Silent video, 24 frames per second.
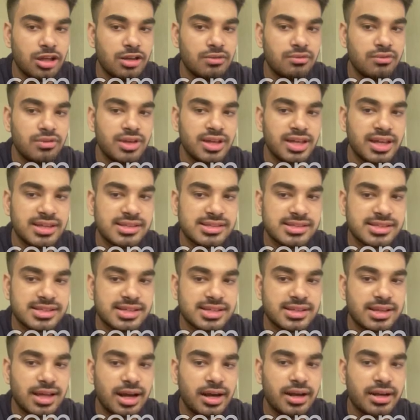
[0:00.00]
we can see
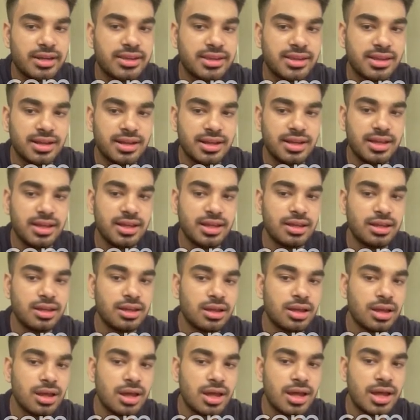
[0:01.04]
that 3
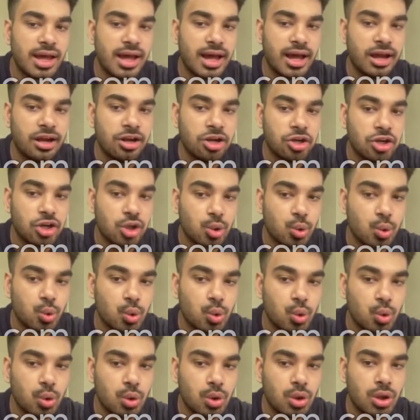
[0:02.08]
and
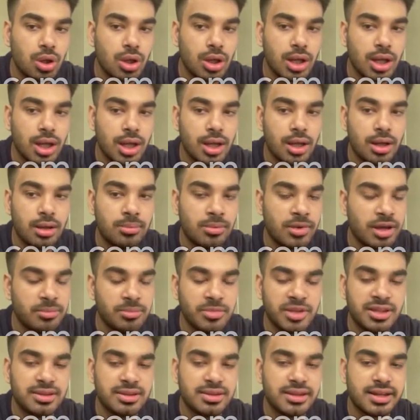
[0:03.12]
2, I
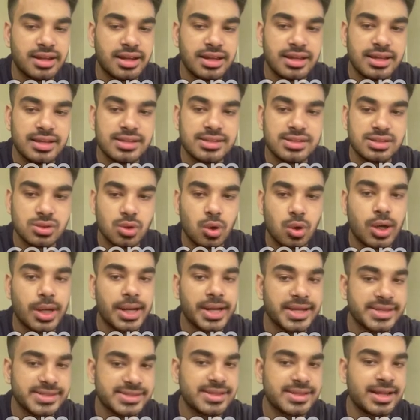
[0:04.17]
mean 3 is not
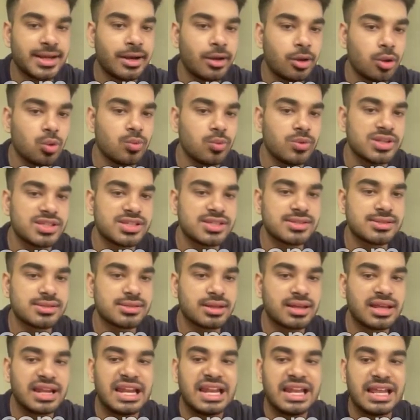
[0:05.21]
less than 2, which is
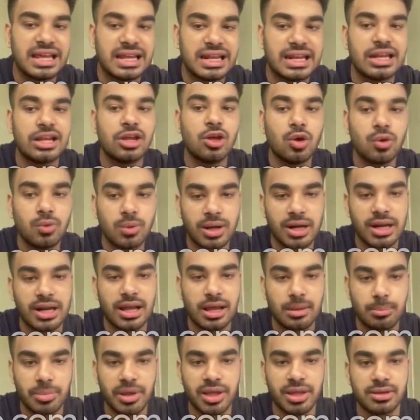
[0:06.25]
clearly
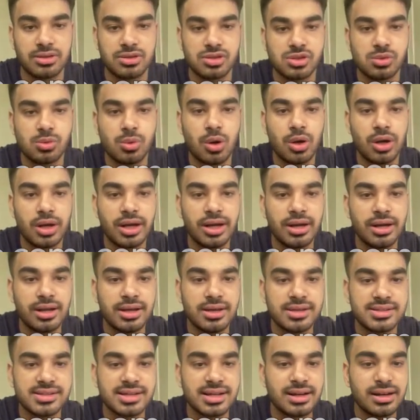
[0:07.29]
overlapping. So what it
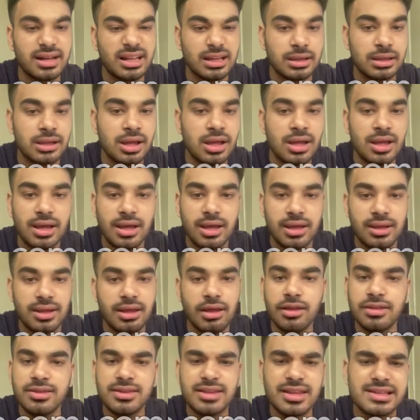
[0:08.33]
does, it
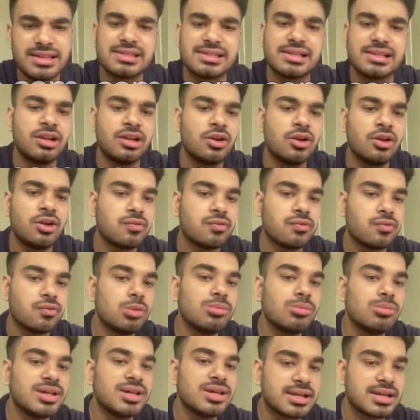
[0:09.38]
this line of
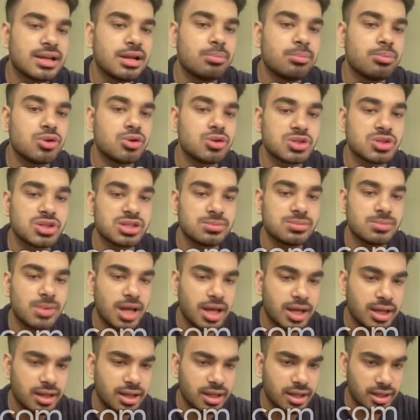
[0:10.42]
code basically pushes
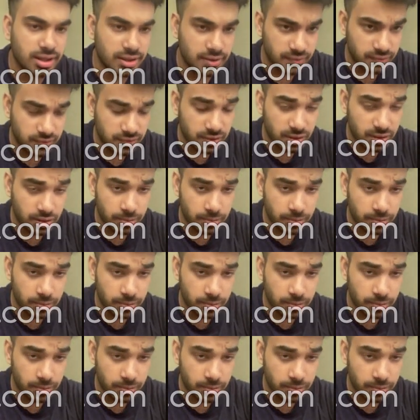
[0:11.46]
back if